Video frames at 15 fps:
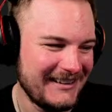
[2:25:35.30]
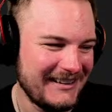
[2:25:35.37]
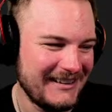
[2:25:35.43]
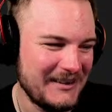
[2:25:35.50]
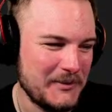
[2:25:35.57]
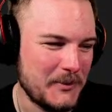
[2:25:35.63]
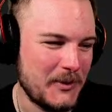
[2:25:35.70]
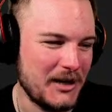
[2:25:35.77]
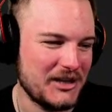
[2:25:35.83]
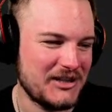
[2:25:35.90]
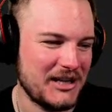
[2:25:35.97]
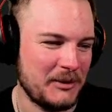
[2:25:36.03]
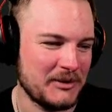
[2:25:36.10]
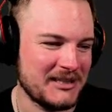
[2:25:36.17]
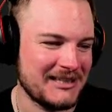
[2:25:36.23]
Wish I
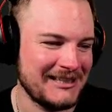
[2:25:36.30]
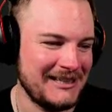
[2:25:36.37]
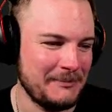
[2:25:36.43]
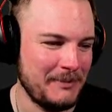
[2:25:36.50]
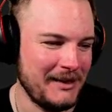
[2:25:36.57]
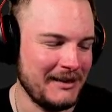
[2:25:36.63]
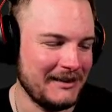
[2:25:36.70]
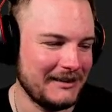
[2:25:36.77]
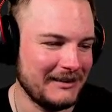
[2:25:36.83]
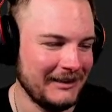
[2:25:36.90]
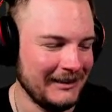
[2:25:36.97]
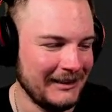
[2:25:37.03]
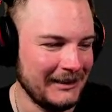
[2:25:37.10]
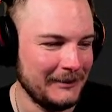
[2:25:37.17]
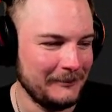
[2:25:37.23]
was sleeping.
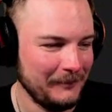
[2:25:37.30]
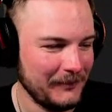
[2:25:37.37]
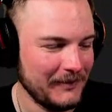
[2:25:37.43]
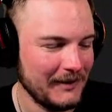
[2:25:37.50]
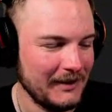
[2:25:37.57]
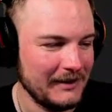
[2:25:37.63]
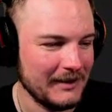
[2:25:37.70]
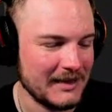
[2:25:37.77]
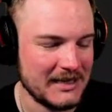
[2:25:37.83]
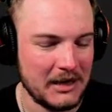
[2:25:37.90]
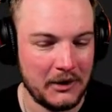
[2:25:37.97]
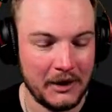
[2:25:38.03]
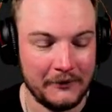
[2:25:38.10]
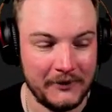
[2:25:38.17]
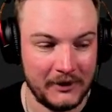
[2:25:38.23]
That's how I
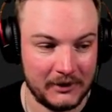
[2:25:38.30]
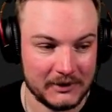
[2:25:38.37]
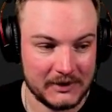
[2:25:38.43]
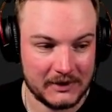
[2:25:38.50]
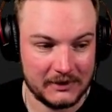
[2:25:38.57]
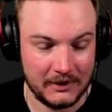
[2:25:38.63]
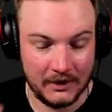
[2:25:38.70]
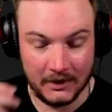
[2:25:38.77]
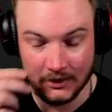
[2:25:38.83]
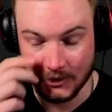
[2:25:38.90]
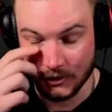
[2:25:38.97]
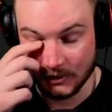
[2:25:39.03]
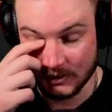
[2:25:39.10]
felt earlier